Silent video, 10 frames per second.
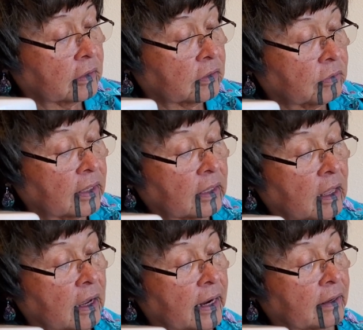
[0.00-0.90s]
thread
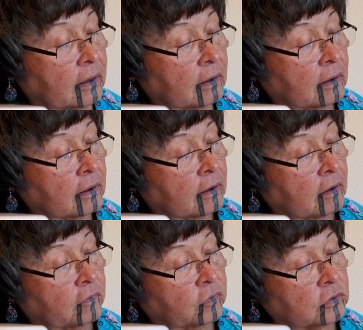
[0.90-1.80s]
line
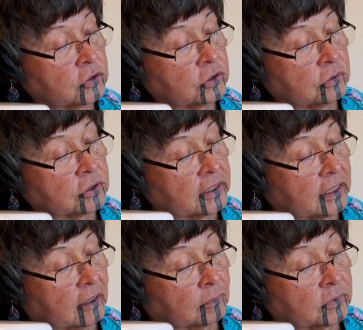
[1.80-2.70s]
of those two
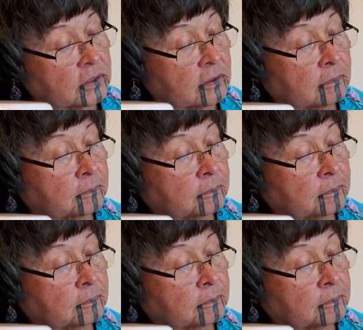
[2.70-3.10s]
seams.